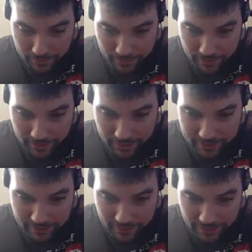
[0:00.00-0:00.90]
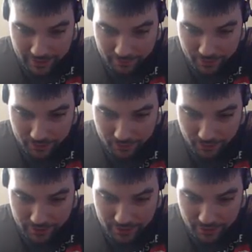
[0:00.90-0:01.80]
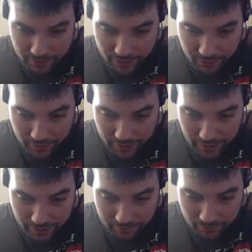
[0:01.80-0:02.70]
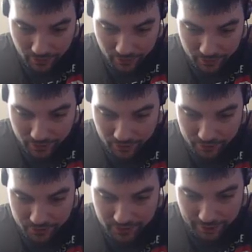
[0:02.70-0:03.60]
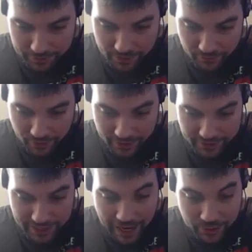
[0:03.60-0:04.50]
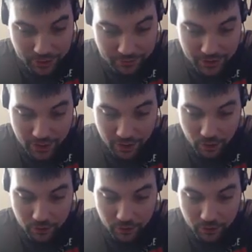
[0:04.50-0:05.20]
That's a lot of mithril that's going away. I am very curious what's going to happen at the very end, because I don't even know.